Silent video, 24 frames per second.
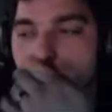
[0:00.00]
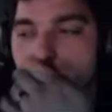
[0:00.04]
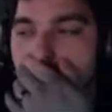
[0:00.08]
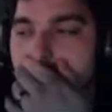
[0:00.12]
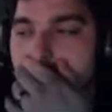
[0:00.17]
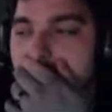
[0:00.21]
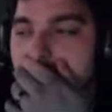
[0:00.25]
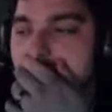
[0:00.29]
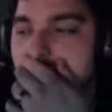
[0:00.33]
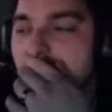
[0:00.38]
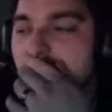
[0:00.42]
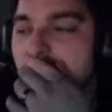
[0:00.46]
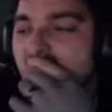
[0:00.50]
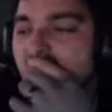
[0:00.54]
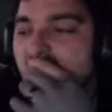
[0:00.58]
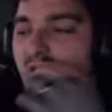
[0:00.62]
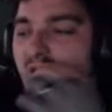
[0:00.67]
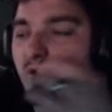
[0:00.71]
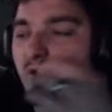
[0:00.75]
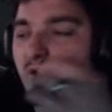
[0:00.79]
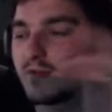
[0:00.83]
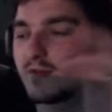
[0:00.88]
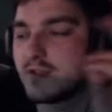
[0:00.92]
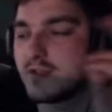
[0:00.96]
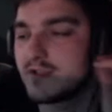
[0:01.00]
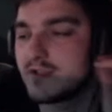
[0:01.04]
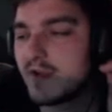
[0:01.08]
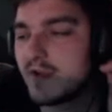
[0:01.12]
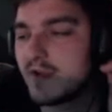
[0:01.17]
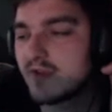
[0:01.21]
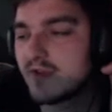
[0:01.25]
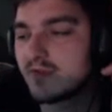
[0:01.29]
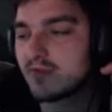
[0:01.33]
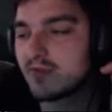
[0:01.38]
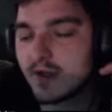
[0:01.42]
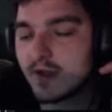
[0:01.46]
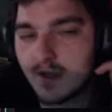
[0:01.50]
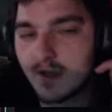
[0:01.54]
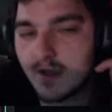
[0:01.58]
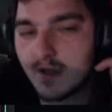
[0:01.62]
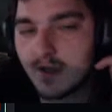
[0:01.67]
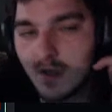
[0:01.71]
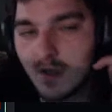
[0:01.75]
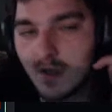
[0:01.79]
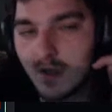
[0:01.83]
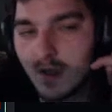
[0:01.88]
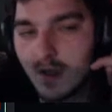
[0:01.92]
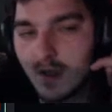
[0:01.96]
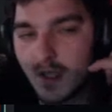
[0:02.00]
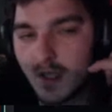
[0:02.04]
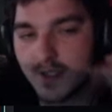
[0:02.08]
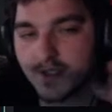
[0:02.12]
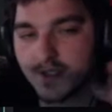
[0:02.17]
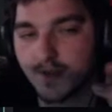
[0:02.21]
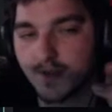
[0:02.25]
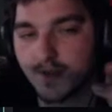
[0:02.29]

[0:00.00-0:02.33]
So, speed run. let's do